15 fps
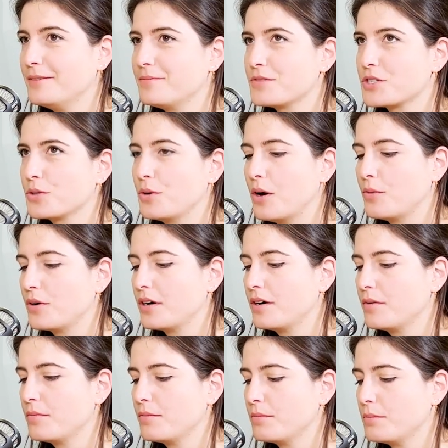So
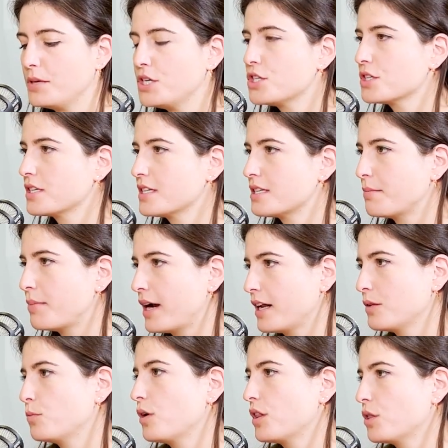our vision is a
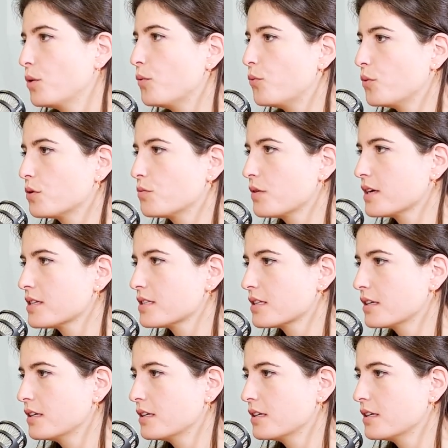planet with no food waste.